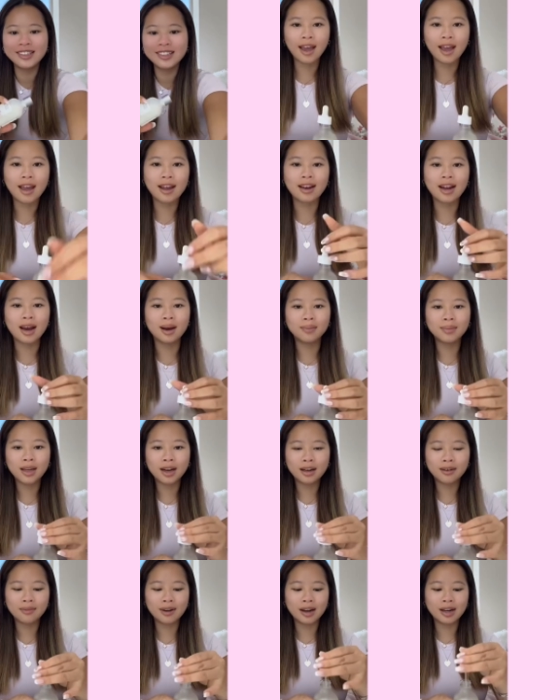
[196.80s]
And now I'm getting
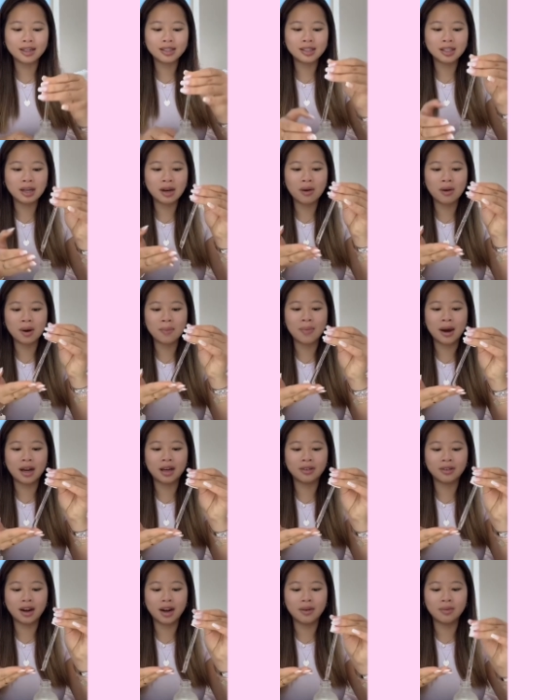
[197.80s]
ready to go on a bike
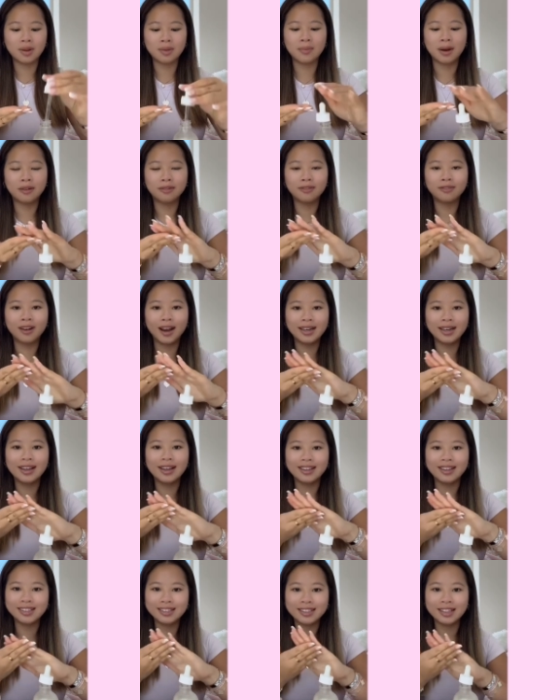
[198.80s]
ride with my friend in
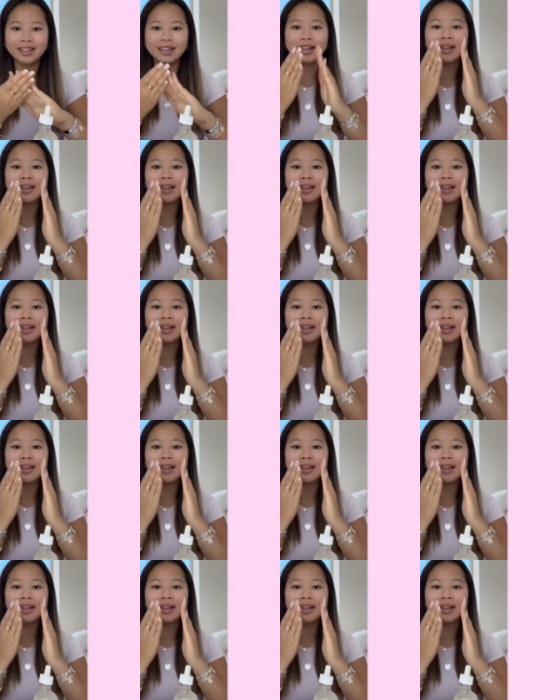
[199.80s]
the city.